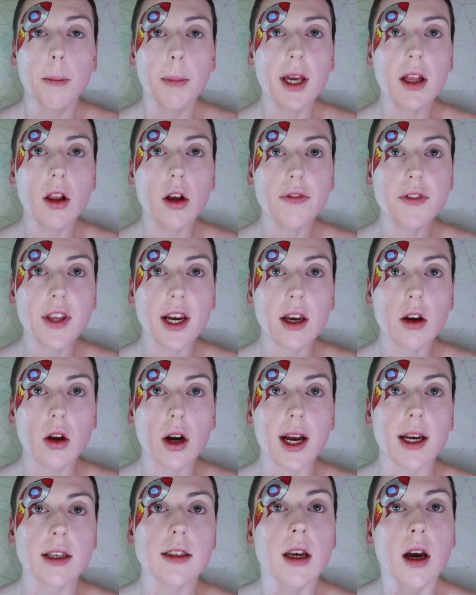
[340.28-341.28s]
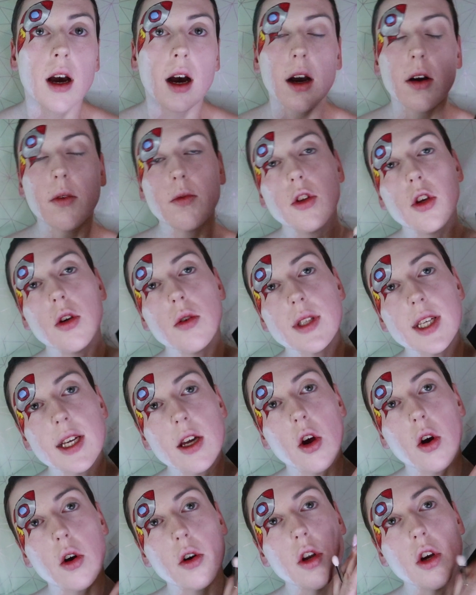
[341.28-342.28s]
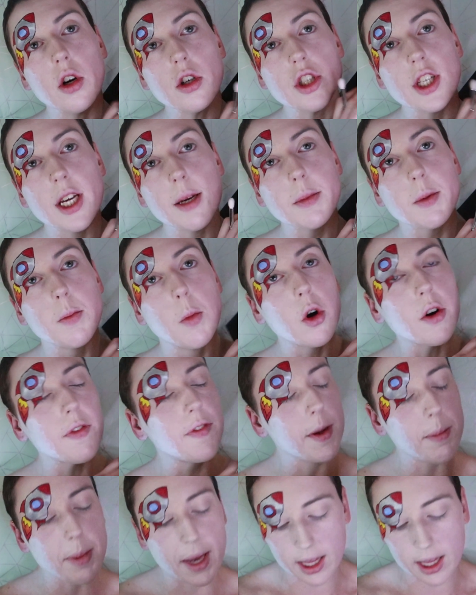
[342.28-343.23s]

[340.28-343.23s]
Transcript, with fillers: Peel off thy grass using her not James Morphe